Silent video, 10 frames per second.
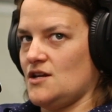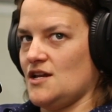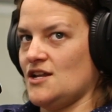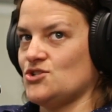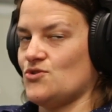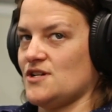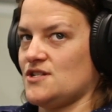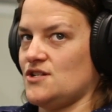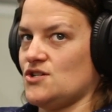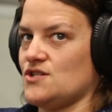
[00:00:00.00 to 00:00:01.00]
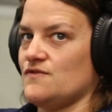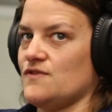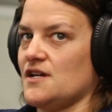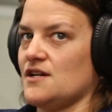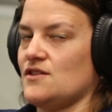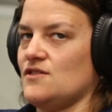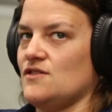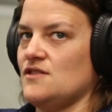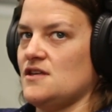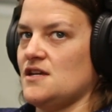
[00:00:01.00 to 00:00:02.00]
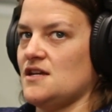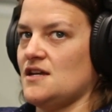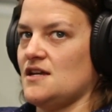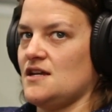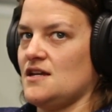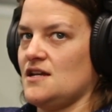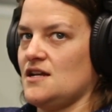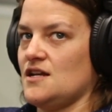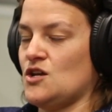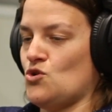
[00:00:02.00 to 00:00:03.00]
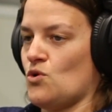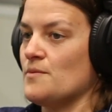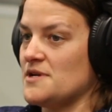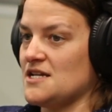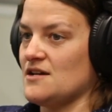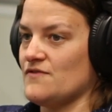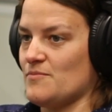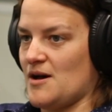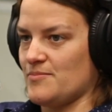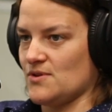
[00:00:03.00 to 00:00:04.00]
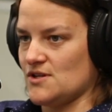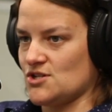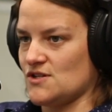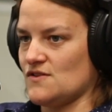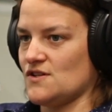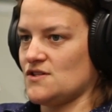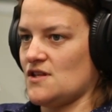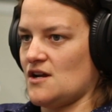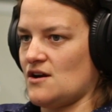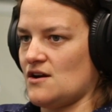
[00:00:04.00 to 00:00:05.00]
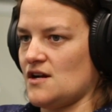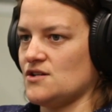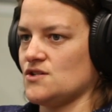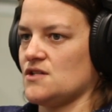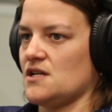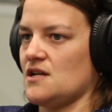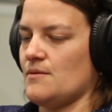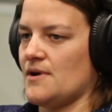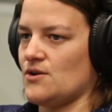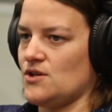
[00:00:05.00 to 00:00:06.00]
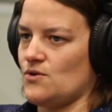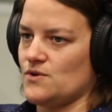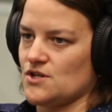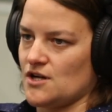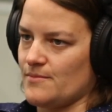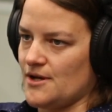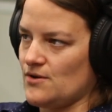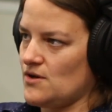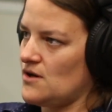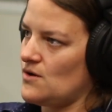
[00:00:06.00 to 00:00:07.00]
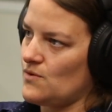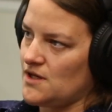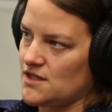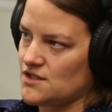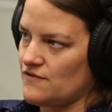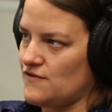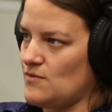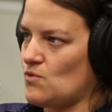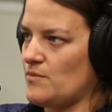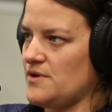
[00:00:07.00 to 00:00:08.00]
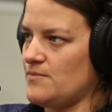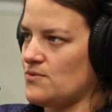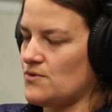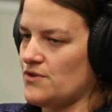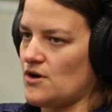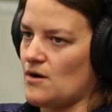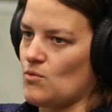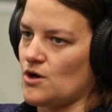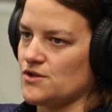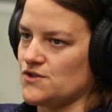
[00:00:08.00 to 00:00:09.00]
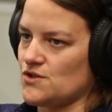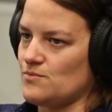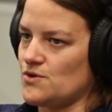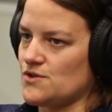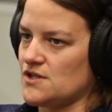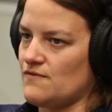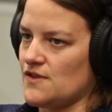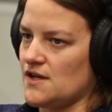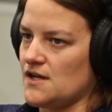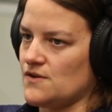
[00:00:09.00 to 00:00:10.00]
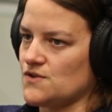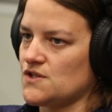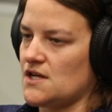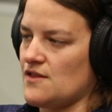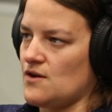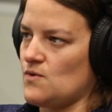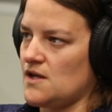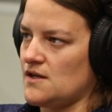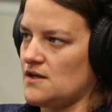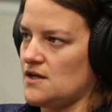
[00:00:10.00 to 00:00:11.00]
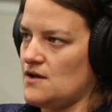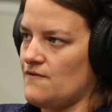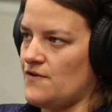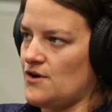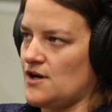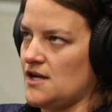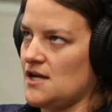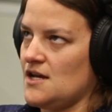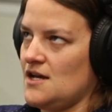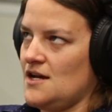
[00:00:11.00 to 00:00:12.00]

interesting, just of like the enormity of the population that's there, and just thinking about, we talk about we need to feed more people and there are more consumers and everything else. And I think we can very